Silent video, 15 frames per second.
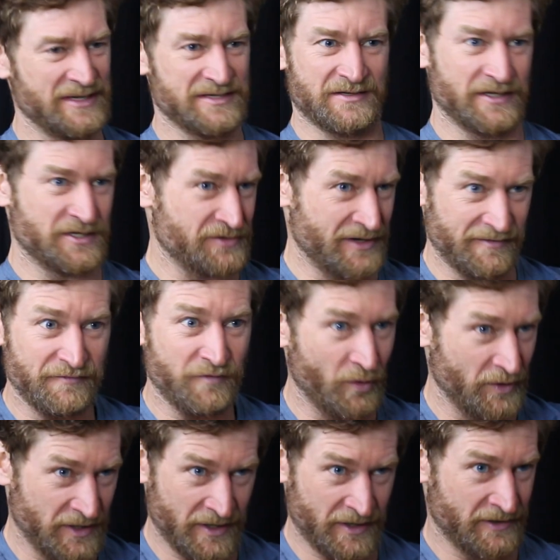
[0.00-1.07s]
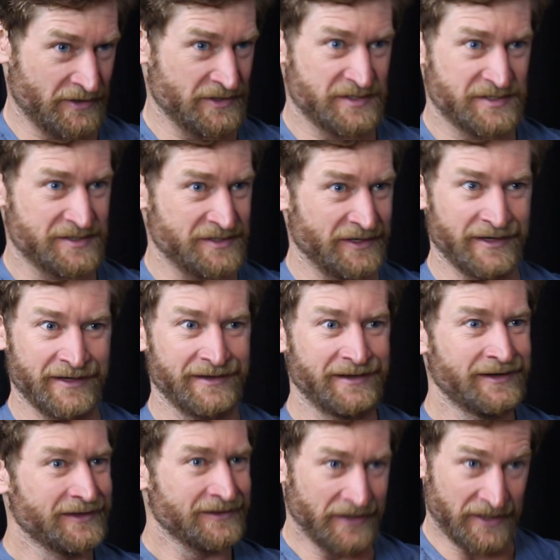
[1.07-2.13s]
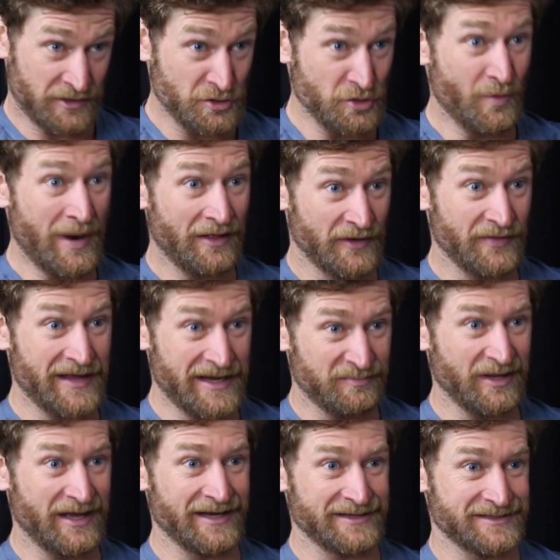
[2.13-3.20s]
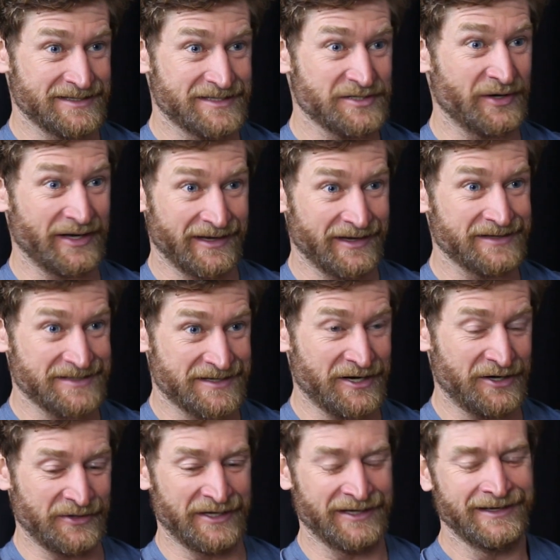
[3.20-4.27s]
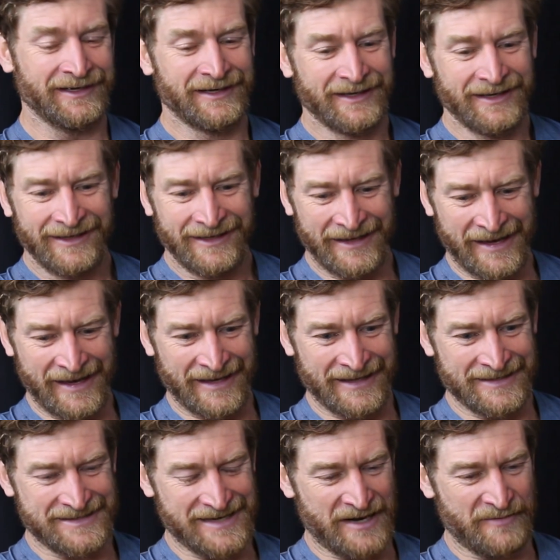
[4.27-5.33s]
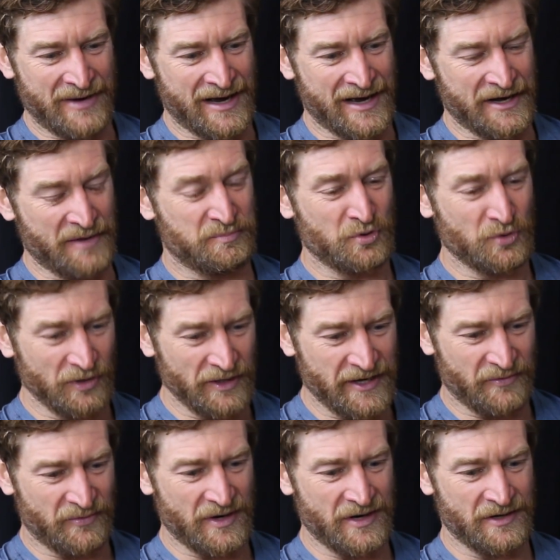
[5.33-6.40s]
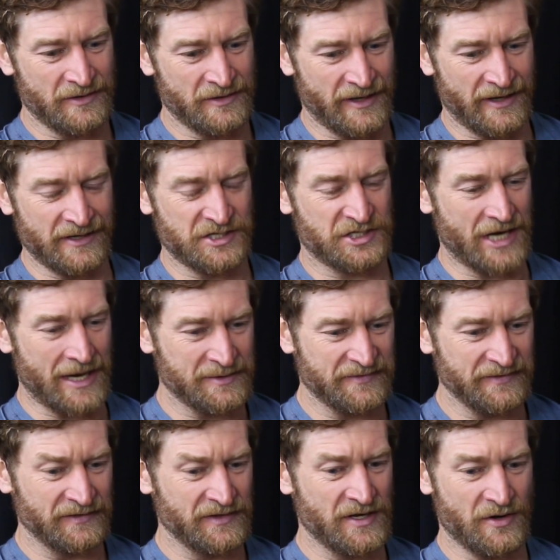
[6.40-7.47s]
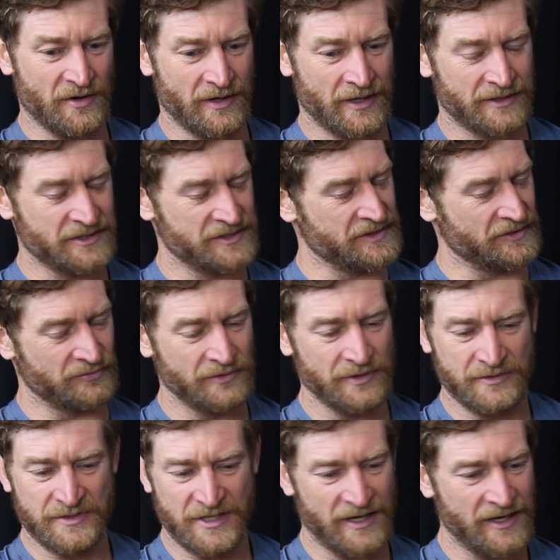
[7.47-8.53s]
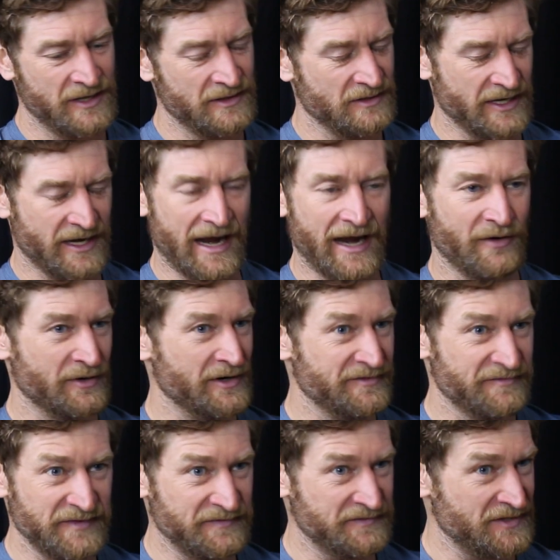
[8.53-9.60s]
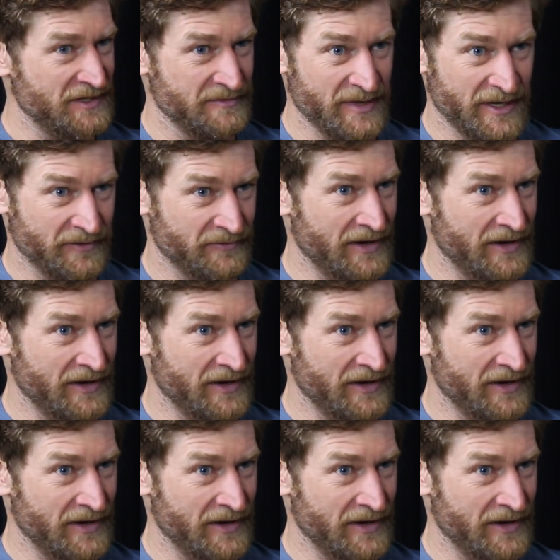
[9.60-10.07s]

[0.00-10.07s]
basically trained four years to like do well in Lake Placid so I can get to Kona, and I'm on Apulia Road in Jamesville, New York. Just a routine, like hour and 15 minute